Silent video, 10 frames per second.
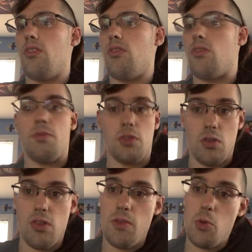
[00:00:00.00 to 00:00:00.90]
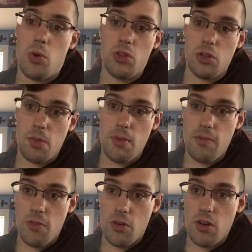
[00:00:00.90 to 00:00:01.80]
So for those of you who are looking me
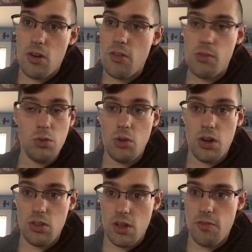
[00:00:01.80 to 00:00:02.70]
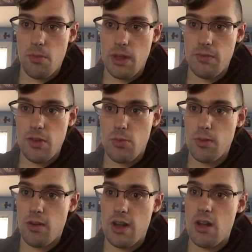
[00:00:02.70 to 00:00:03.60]
for who are looking for me on Facebook
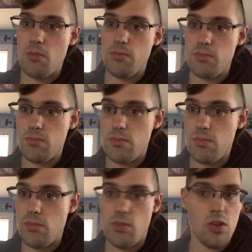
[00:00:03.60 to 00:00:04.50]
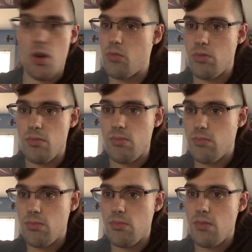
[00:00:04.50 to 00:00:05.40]
right now, don't.
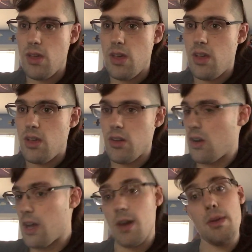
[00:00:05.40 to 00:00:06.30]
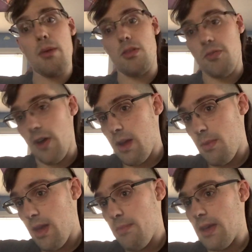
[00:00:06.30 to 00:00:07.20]
You're not going to be able to find
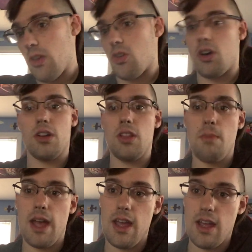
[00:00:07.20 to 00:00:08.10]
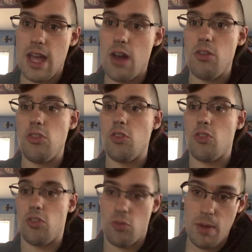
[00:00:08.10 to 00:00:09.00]
me because currently my account is still
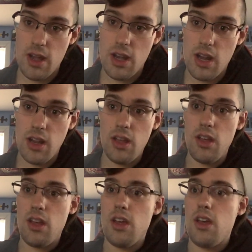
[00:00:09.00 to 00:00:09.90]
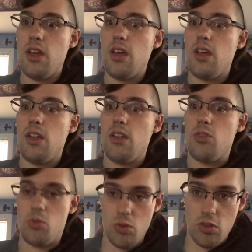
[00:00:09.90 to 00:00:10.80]
suspended
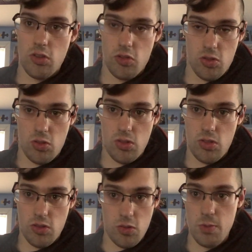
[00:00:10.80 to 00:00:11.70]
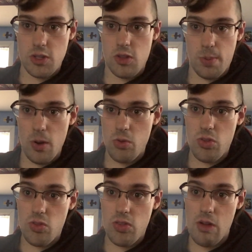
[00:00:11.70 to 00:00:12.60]
due to sus- suspicious
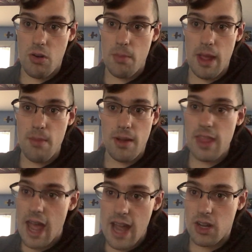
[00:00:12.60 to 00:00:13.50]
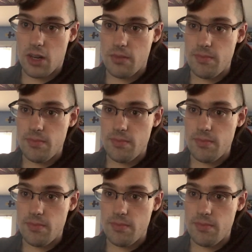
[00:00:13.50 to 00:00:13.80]
posts that were made by the hacker.